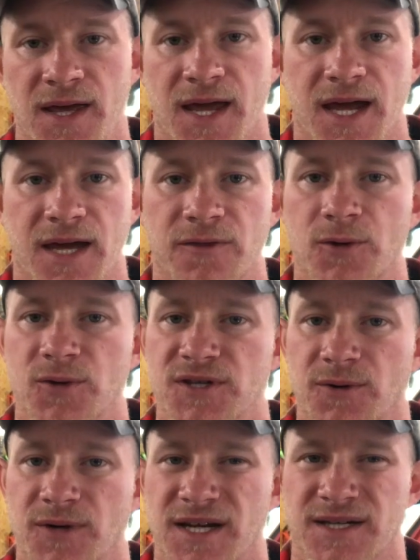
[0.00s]
And those
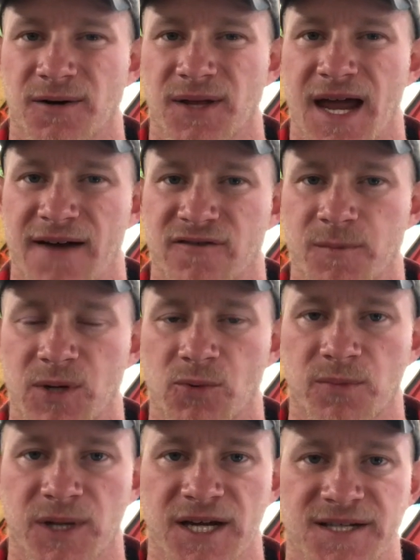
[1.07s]
don't necessarily have to be
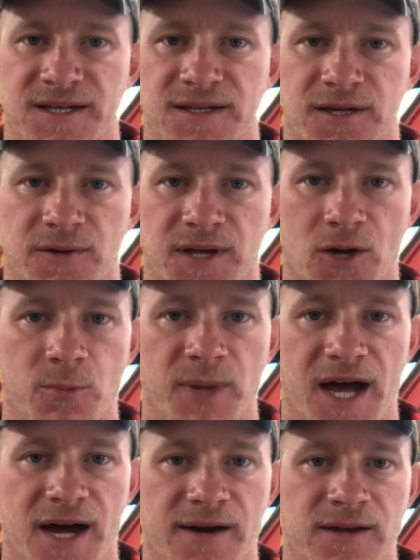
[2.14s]
replaced until they go
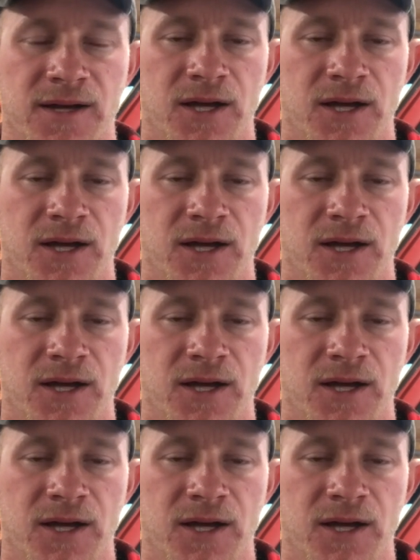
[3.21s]
bad.